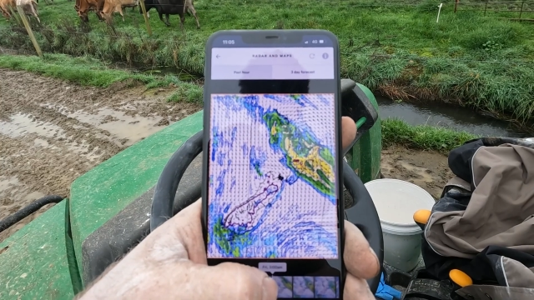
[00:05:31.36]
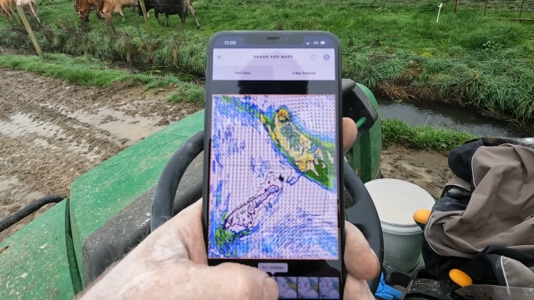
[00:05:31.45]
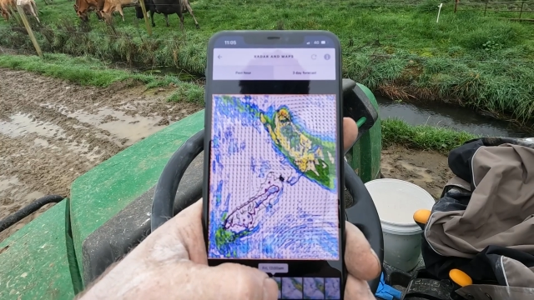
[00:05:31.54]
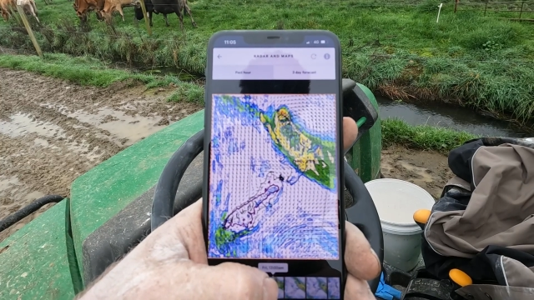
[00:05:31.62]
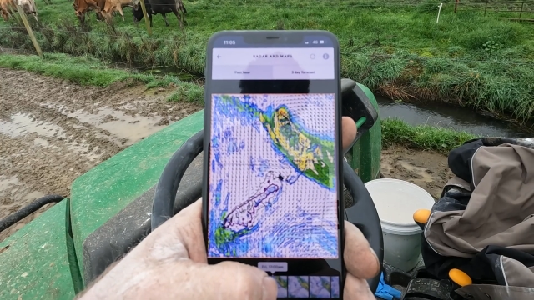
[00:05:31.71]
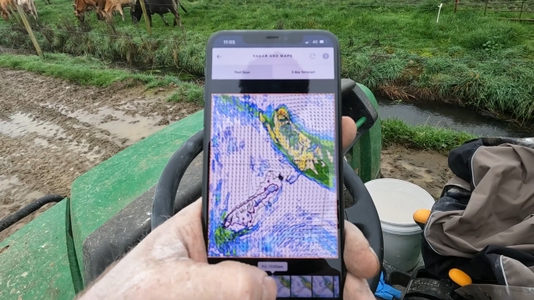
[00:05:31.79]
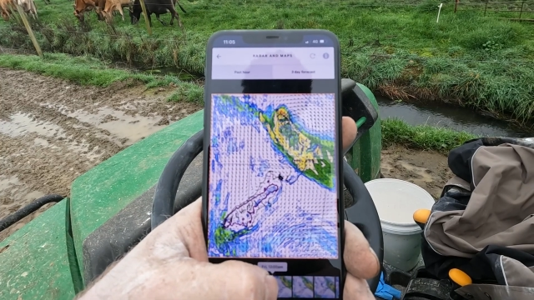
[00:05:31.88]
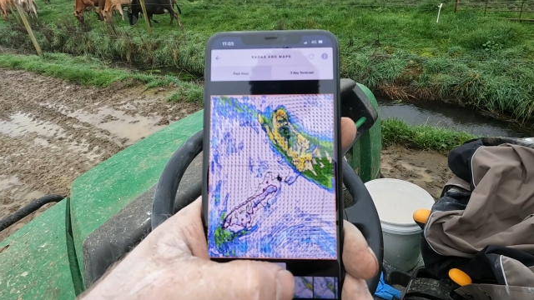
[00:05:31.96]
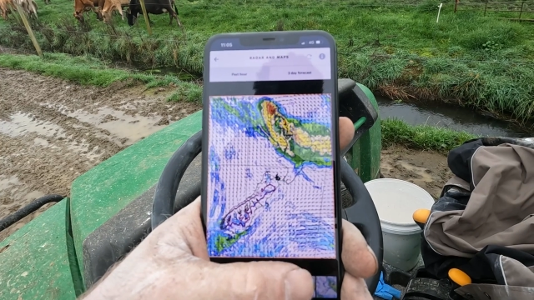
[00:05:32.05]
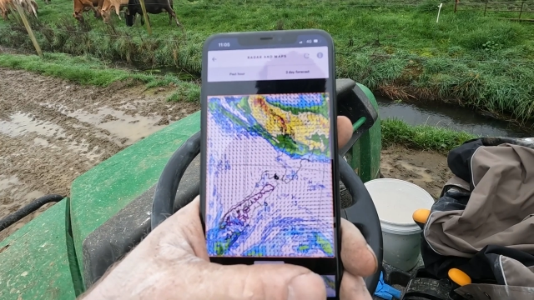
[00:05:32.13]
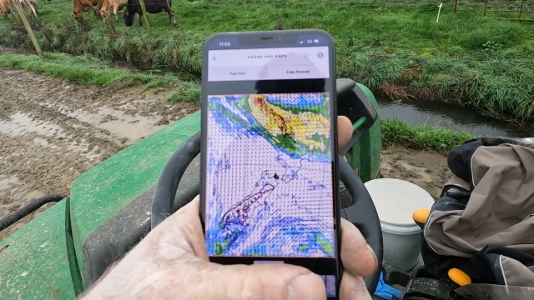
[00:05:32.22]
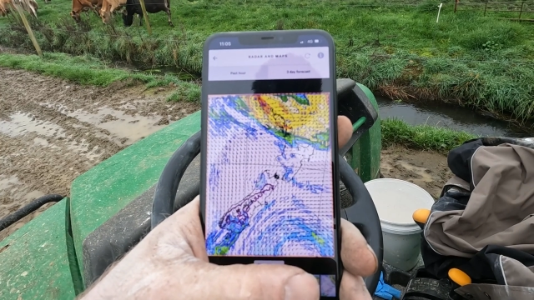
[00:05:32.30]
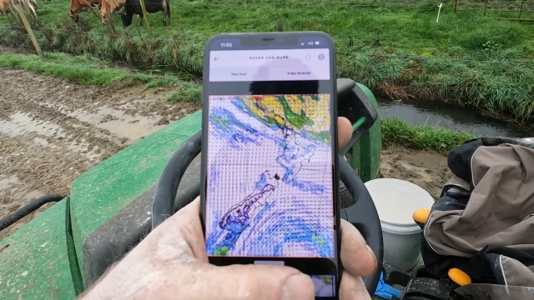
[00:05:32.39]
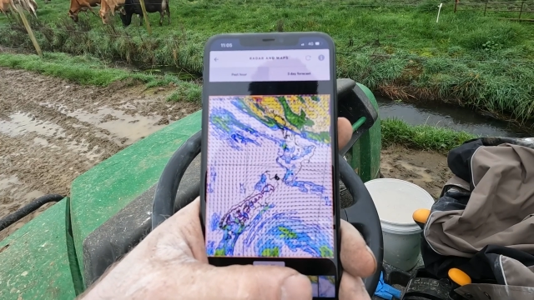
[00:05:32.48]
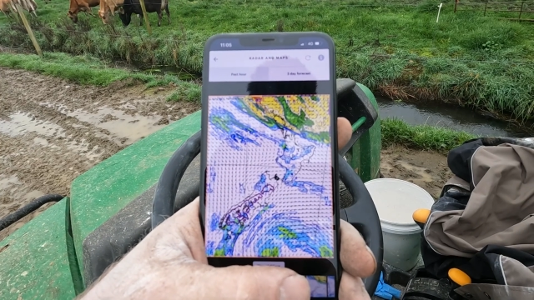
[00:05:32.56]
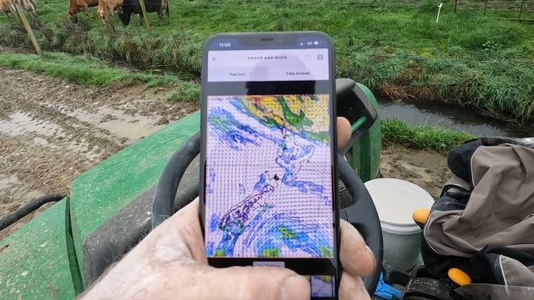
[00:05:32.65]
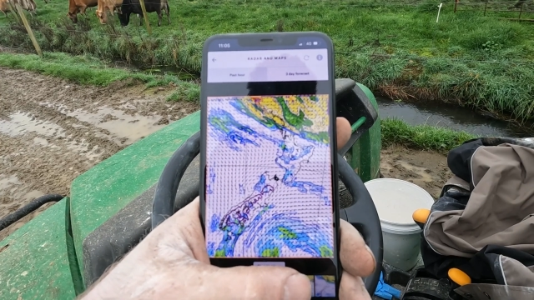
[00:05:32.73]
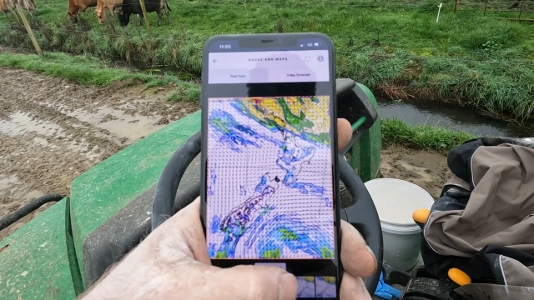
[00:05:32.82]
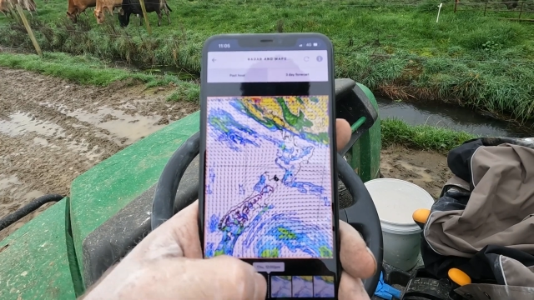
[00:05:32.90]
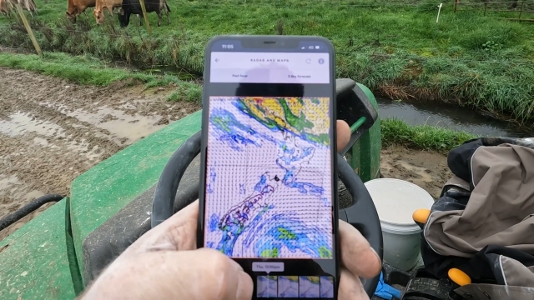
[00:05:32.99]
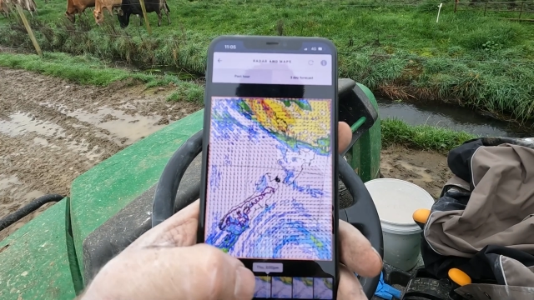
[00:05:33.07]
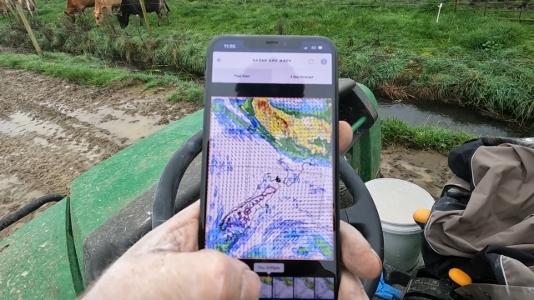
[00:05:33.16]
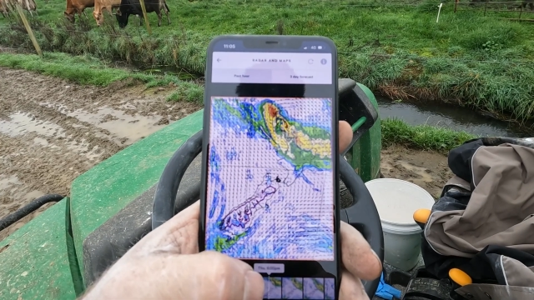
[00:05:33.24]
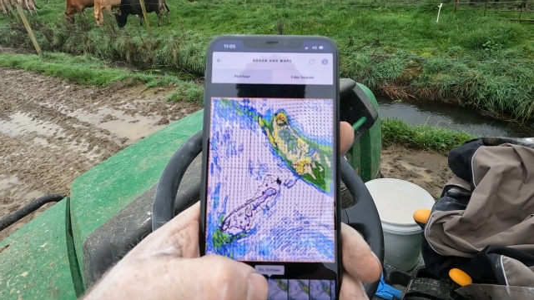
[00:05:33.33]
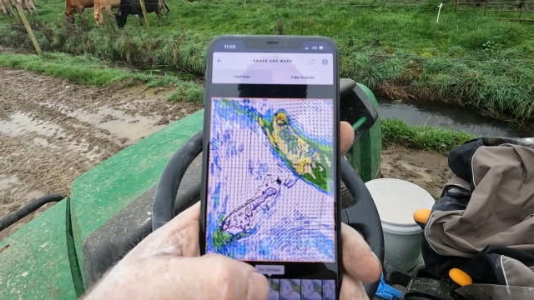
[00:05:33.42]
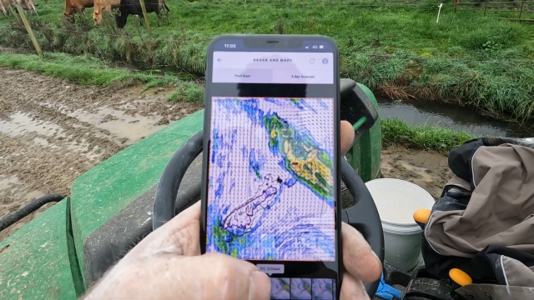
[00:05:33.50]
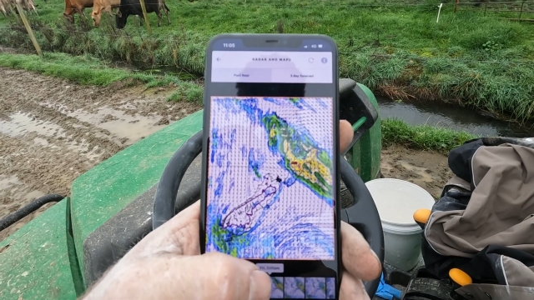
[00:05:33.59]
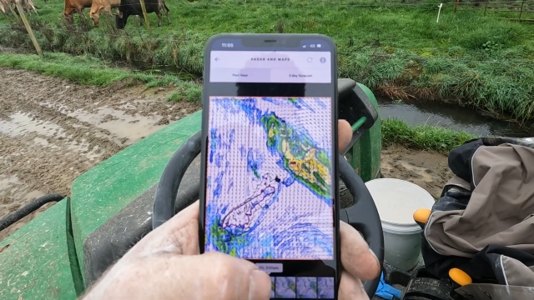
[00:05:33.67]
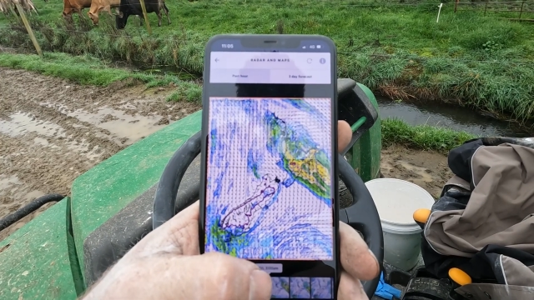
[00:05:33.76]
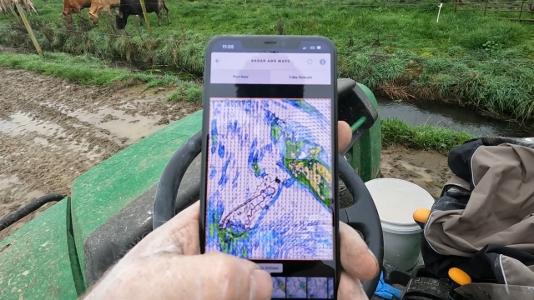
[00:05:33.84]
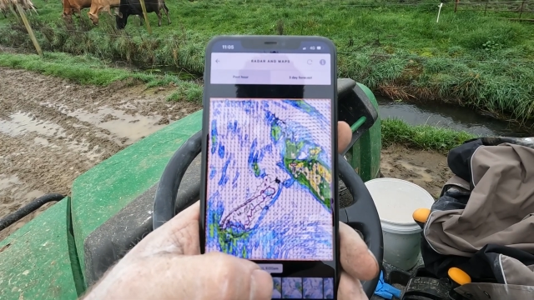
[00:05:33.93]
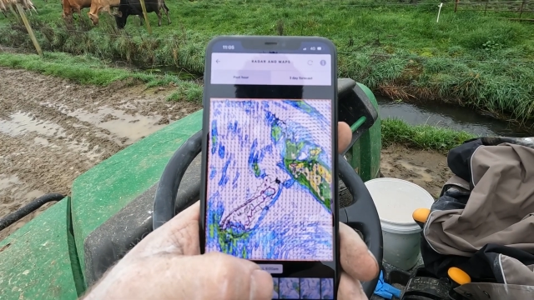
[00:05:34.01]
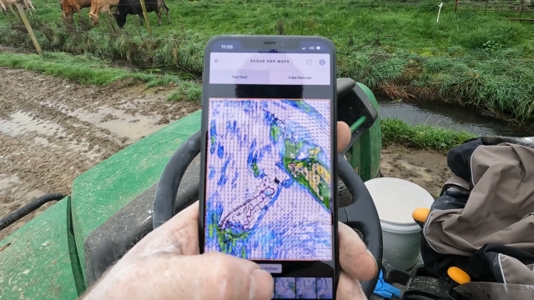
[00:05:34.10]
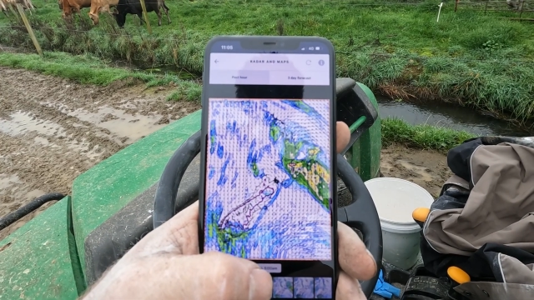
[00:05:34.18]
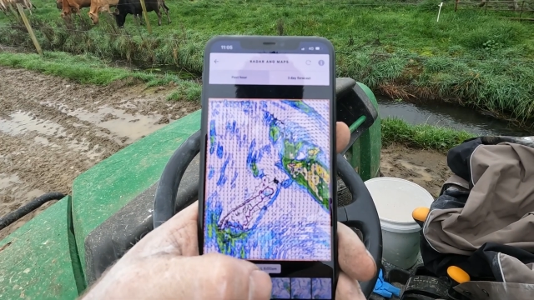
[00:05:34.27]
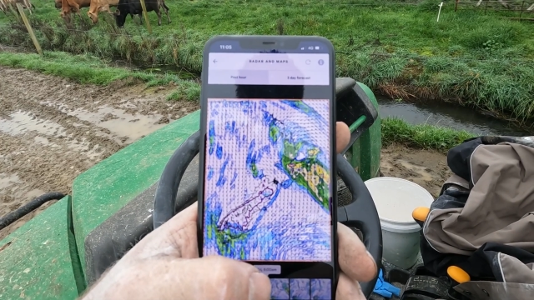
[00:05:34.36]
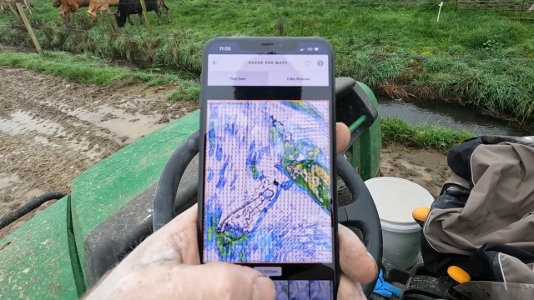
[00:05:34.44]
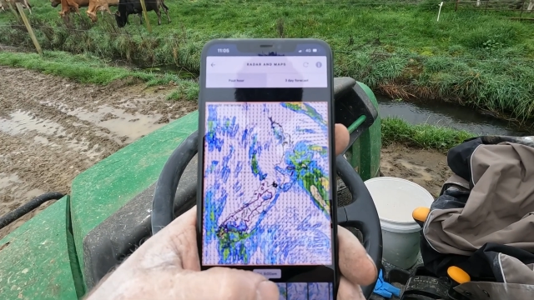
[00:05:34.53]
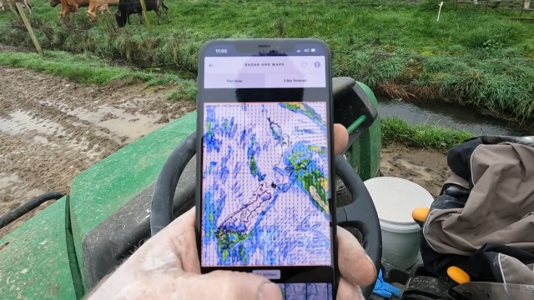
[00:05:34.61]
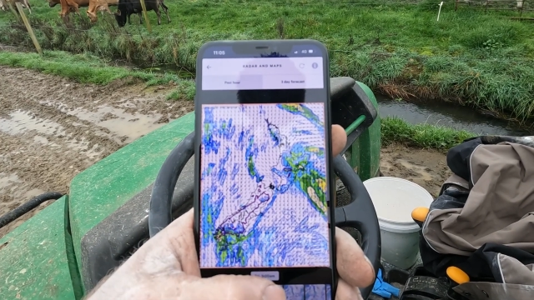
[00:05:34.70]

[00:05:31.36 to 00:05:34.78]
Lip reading: No face is visible, so there are no lips to read.